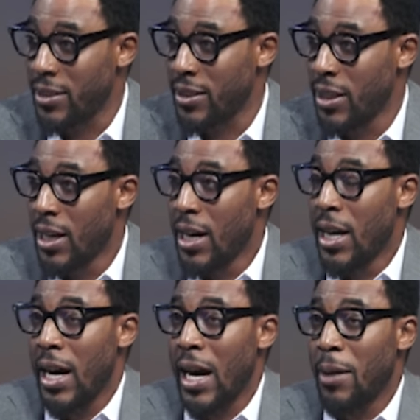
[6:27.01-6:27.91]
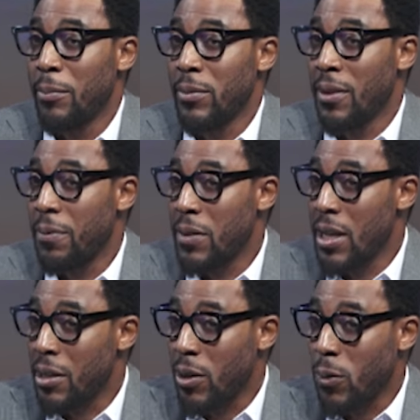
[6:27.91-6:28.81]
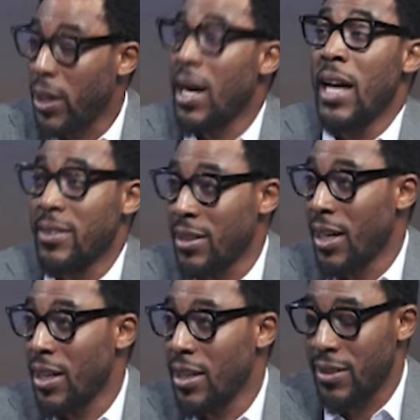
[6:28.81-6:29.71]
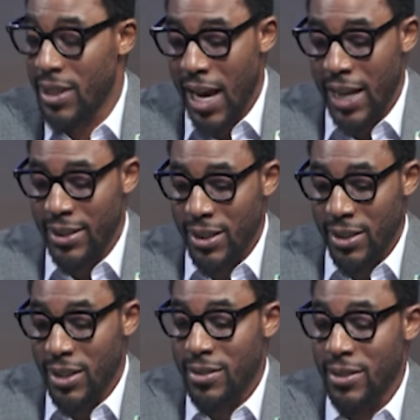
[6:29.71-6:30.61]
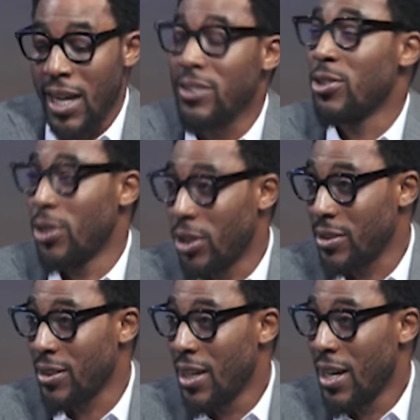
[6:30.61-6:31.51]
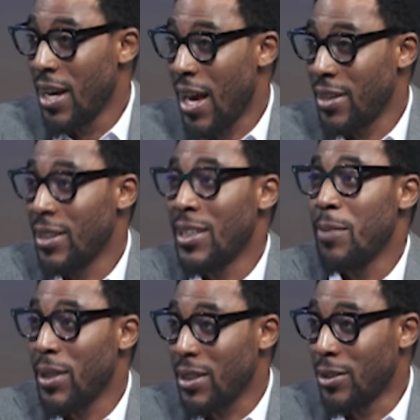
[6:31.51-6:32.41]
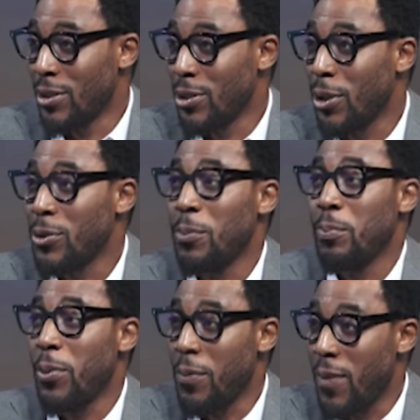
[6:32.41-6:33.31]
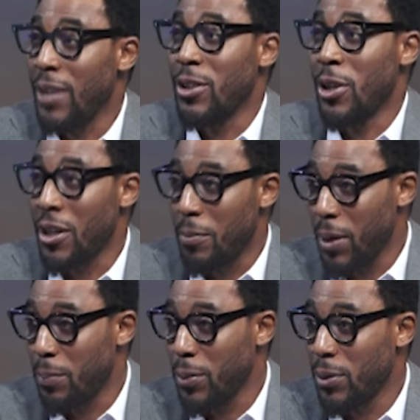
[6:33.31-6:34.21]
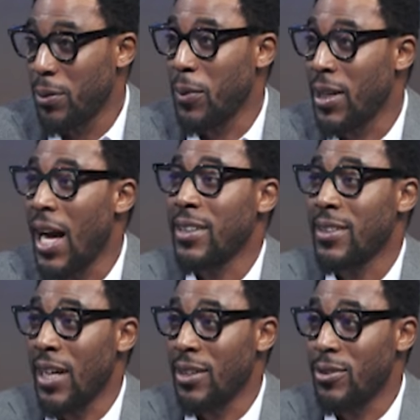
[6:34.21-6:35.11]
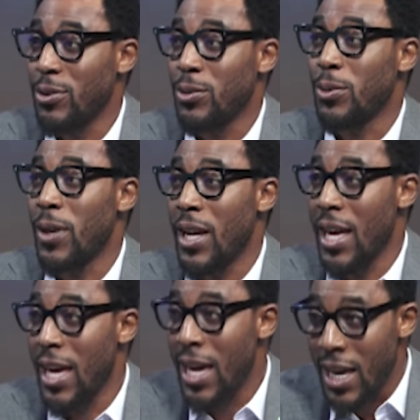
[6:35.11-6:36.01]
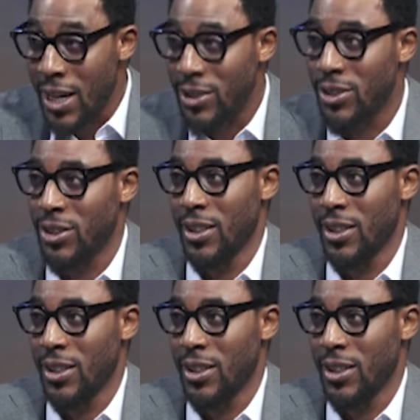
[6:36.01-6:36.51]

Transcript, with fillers: Mm-hmm. The quick answer is that it is dangerous and inimical not to provide young people with access to age-appropriate,